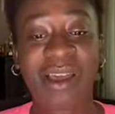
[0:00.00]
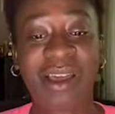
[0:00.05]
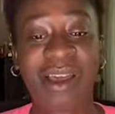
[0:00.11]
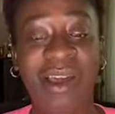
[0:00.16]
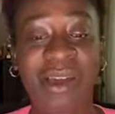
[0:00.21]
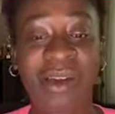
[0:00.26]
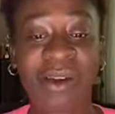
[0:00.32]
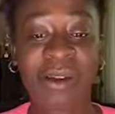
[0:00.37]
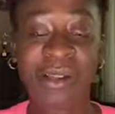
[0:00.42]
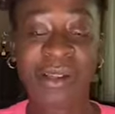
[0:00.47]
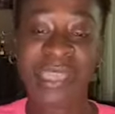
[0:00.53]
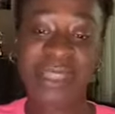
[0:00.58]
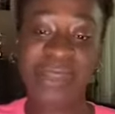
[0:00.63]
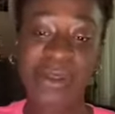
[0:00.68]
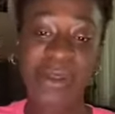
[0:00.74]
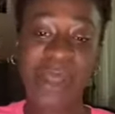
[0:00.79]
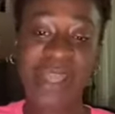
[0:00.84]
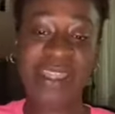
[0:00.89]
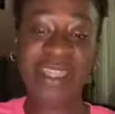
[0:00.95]
like the
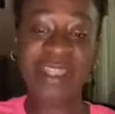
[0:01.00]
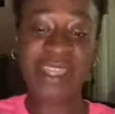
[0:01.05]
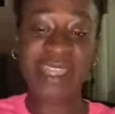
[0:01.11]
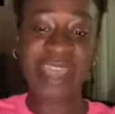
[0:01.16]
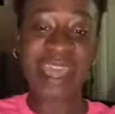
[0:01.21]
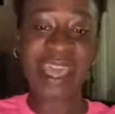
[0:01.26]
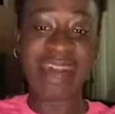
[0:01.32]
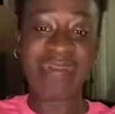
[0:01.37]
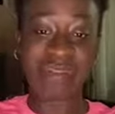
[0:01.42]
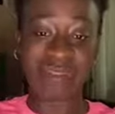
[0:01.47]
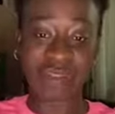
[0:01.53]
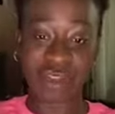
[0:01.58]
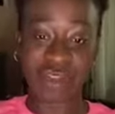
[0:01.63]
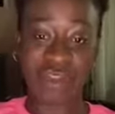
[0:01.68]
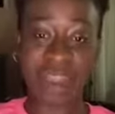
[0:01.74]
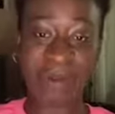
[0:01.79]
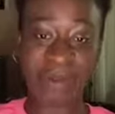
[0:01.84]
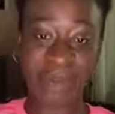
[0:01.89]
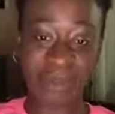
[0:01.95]
one that they have is
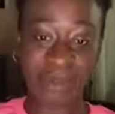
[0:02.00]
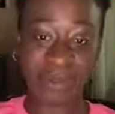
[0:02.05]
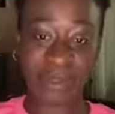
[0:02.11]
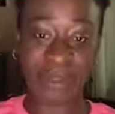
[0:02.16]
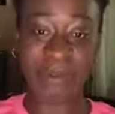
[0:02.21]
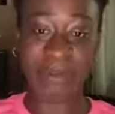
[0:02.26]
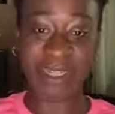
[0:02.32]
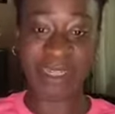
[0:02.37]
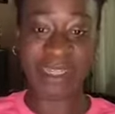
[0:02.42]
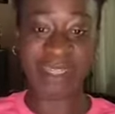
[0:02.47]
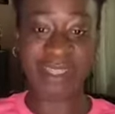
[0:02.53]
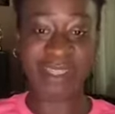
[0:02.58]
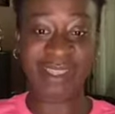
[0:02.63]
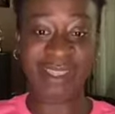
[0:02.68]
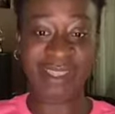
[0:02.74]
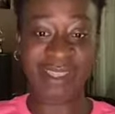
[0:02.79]
strapped to their body.